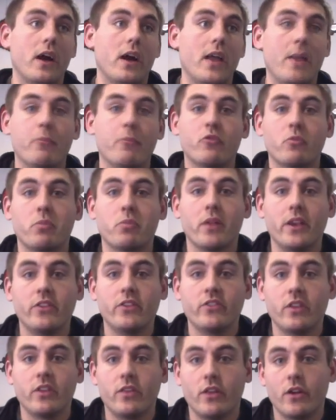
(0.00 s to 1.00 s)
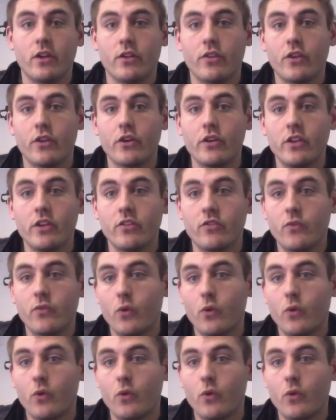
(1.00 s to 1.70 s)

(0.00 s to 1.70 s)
hips replaced in their 30s,